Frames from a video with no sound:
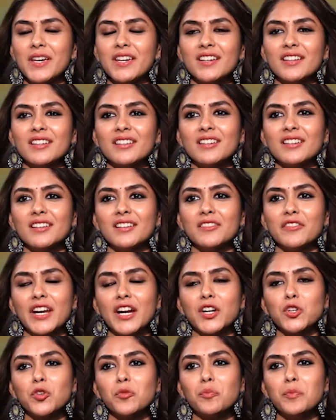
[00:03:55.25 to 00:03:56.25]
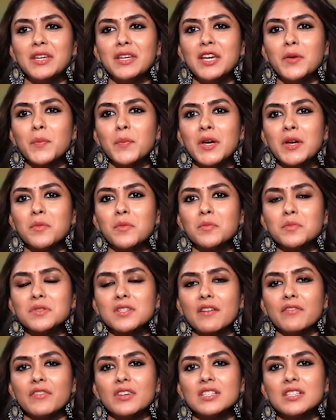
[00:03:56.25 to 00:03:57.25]
Then uh, when I took
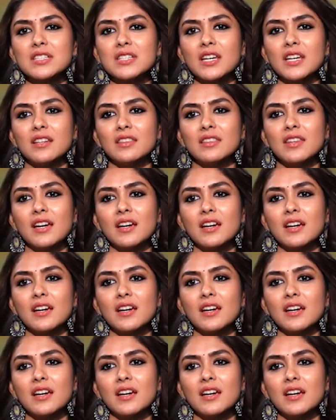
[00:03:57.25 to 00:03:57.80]
BMM, someone said